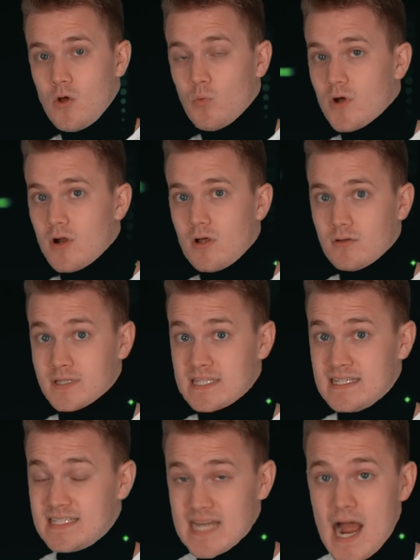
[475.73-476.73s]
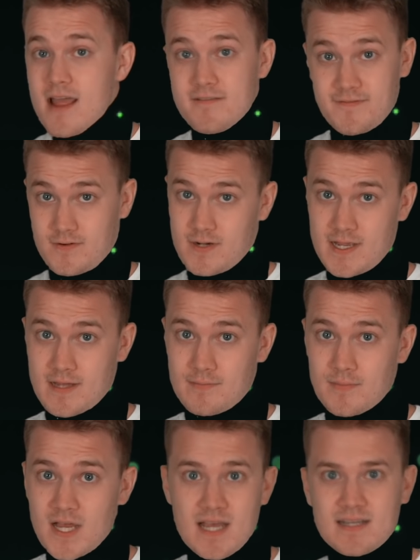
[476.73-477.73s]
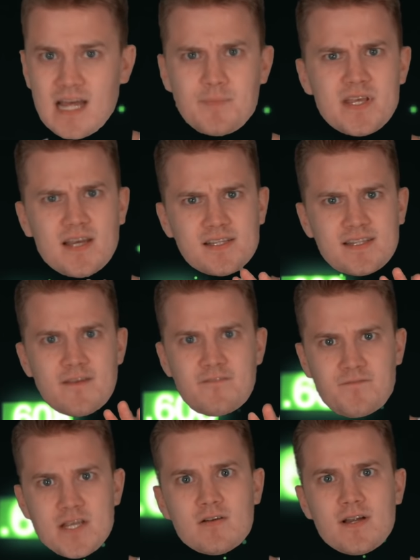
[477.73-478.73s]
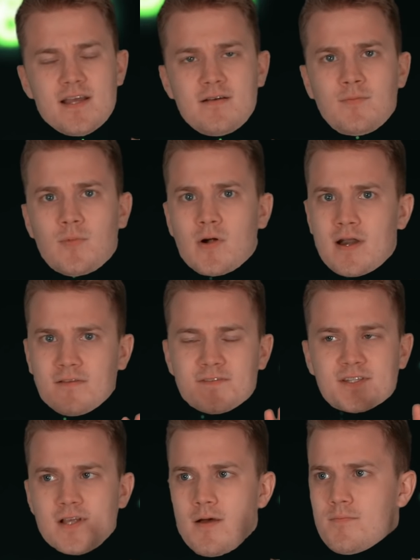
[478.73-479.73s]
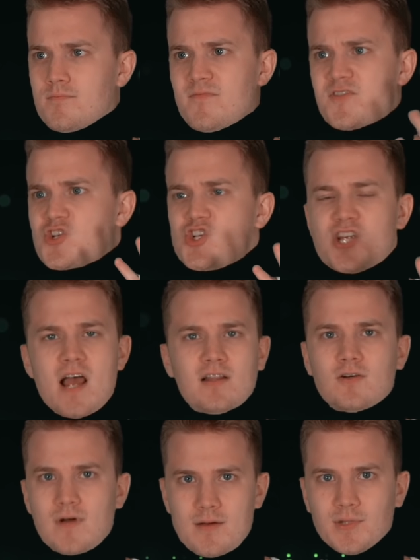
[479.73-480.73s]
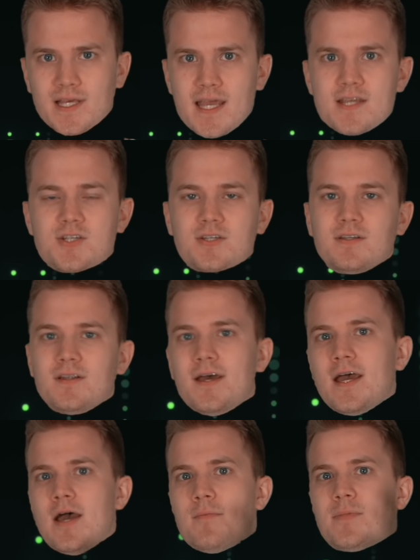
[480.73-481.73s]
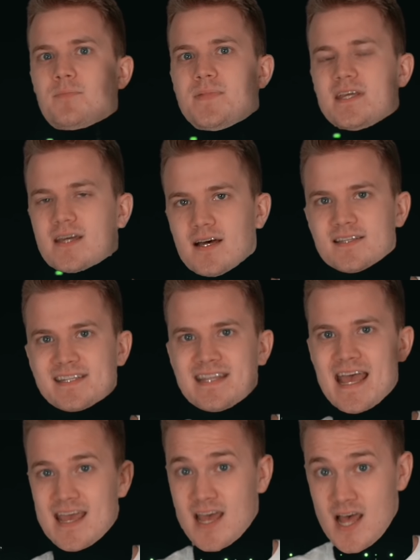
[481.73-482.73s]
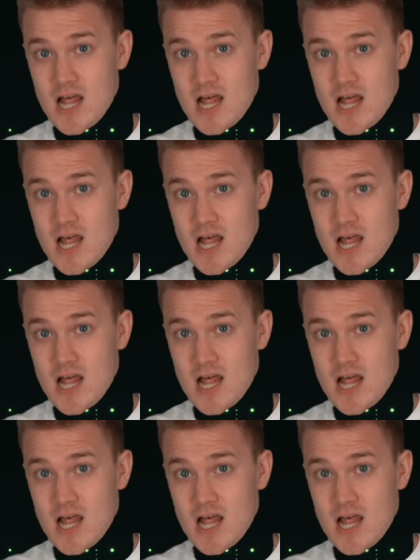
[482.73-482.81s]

would all die for him, not because they fear him or out of some shallow obligation, but because they